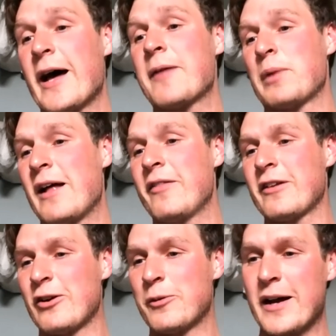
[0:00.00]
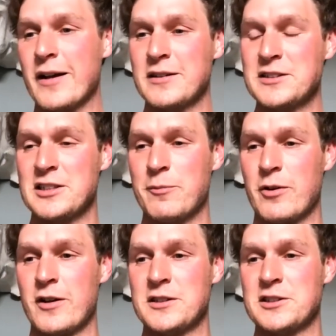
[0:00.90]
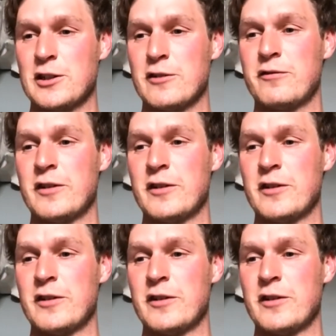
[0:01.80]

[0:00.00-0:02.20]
planned to go back this summer and sort of